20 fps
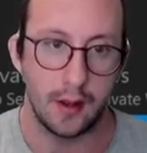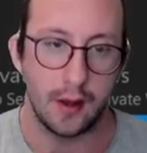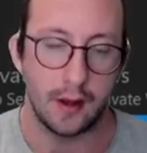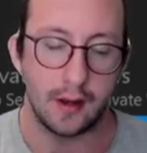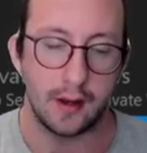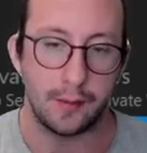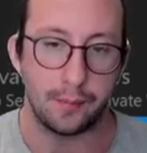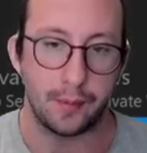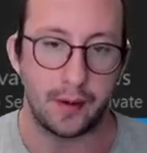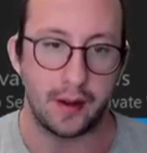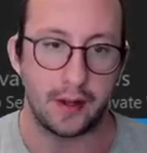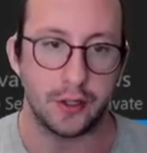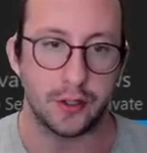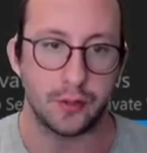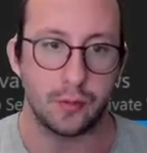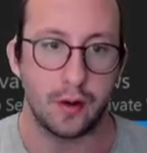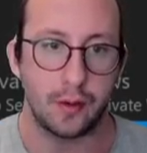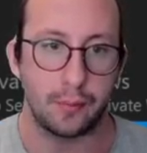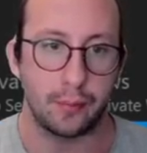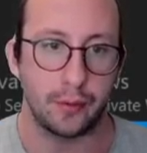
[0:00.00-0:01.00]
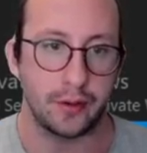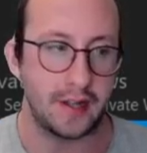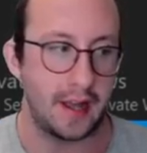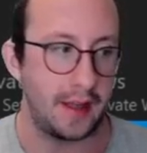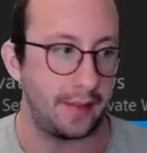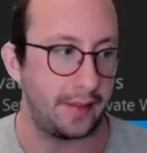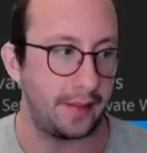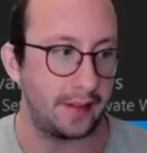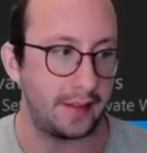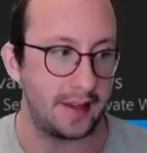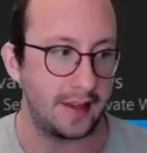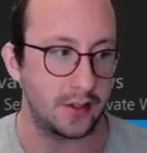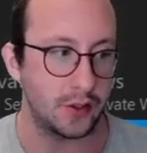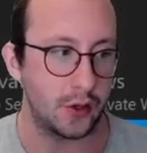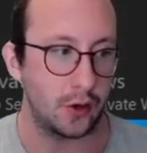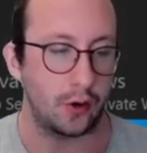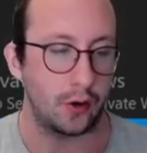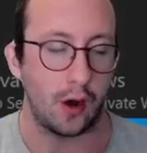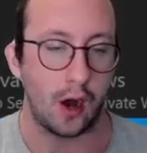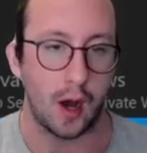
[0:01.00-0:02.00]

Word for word: uh, but I just want to pretend that these are